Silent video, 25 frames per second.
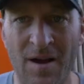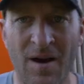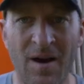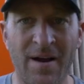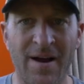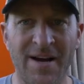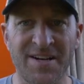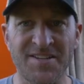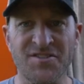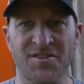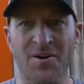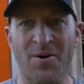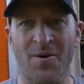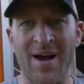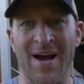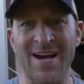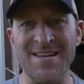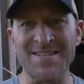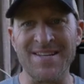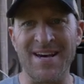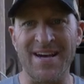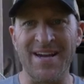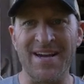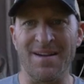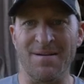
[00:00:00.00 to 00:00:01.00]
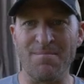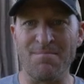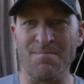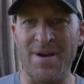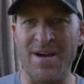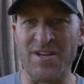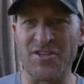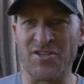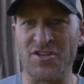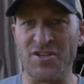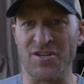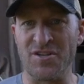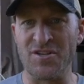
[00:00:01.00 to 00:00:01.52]
All right, so as I
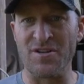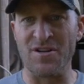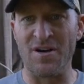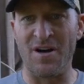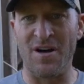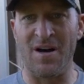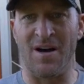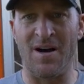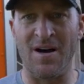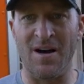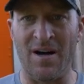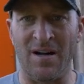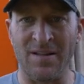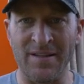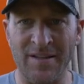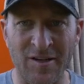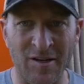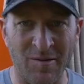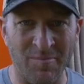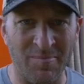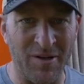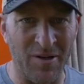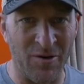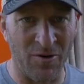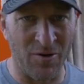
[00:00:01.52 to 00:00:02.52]
mentioned a little bit